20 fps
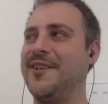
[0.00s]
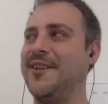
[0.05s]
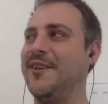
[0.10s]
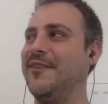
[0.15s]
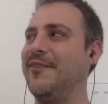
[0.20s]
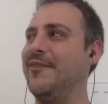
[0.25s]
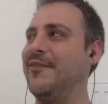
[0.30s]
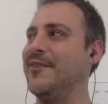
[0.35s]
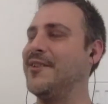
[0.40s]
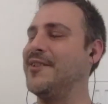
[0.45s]

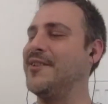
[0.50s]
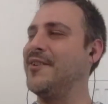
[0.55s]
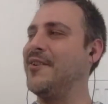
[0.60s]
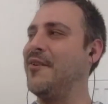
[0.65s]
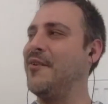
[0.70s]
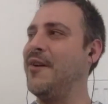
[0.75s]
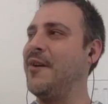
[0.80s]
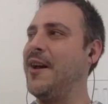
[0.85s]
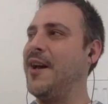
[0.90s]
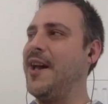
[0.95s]

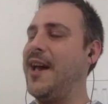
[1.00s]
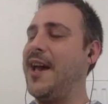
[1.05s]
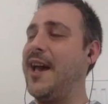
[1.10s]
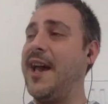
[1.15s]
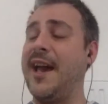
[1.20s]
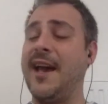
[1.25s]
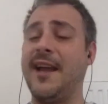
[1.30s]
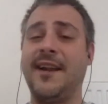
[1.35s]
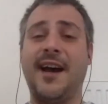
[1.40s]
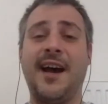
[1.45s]
also.
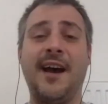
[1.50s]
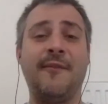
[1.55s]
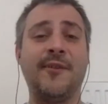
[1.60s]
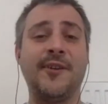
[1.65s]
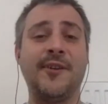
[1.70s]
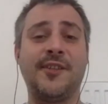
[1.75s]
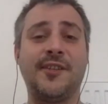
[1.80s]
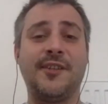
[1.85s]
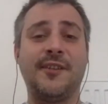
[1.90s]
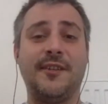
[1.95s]
And I
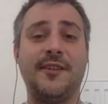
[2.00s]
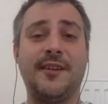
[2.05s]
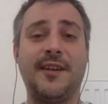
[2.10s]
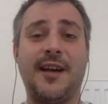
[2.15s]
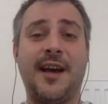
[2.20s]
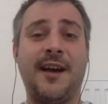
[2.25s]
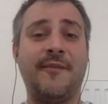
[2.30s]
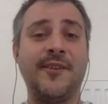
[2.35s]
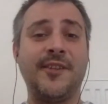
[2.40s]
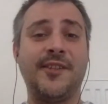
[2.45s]
was
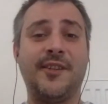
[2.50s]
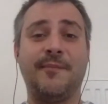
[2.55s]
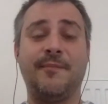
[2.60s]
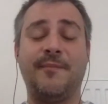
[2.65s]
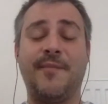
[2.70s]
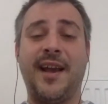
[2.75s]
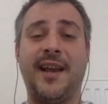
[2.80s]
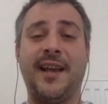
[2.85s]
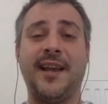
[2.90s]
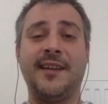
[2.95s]
the
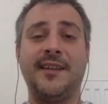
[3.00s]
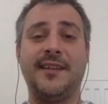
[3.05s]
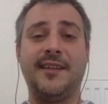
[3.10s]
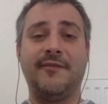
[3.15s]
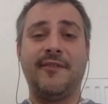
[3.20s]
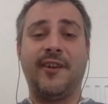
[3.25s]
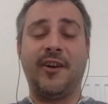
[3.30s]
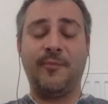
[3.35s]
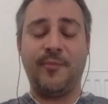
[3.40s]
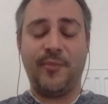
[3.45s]
backend
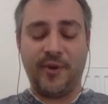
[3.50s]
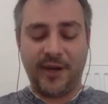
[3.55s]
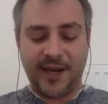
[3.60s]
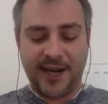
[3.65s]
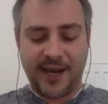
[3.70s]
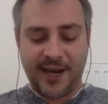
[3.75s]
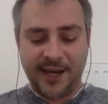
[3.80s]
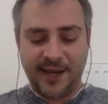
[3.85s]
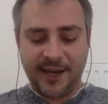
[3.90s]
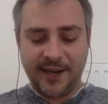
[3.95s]
developer
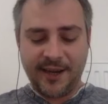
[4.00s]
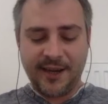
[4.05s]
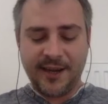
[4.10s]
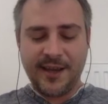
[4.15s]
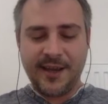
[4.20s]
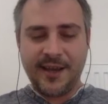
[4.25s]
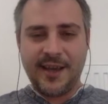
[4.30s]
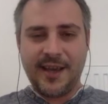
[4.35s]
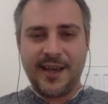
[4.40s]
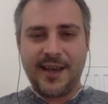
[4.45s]
guy
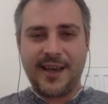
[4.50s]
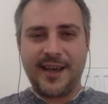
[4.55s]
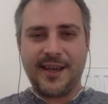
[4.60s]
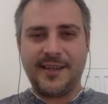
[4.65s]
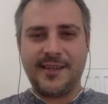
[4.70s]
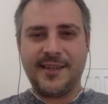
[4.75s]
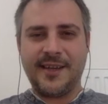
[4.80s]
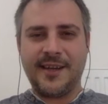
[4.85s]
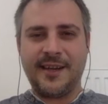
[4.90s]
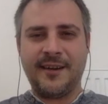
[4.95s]

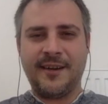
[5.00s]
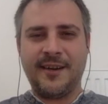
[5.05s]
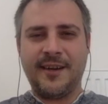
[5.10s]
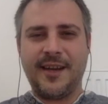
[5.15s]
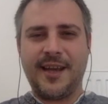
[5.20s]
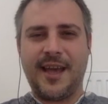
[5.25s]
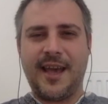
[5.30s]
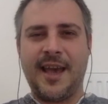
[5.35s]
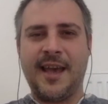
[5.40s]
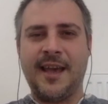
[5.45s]
at there.
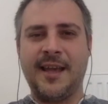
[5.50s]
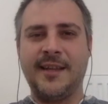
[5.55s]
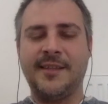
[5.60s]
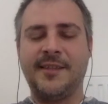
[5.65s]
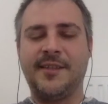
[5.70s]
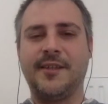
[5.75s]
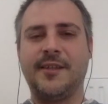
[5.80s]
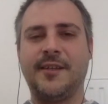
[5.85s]
And